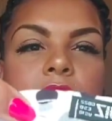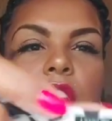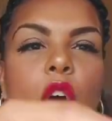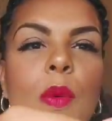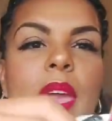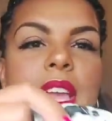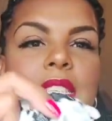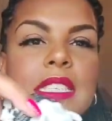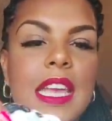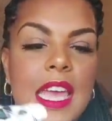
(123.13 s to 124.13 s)
So
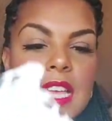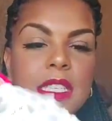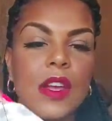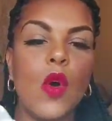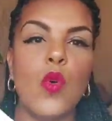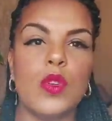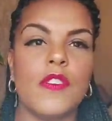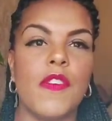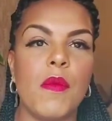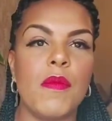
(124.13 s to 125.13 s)
it is
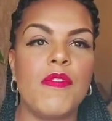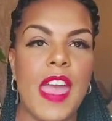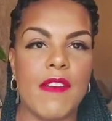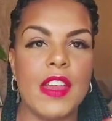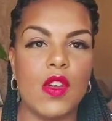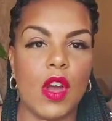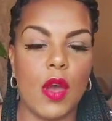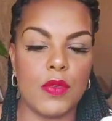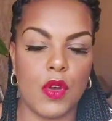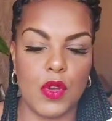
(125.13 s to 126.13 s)
ordered from
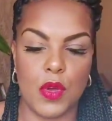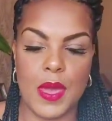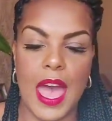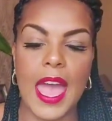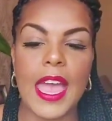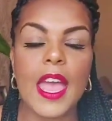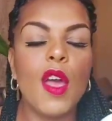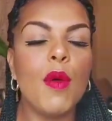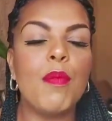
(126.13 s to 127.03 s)
very.co.uk,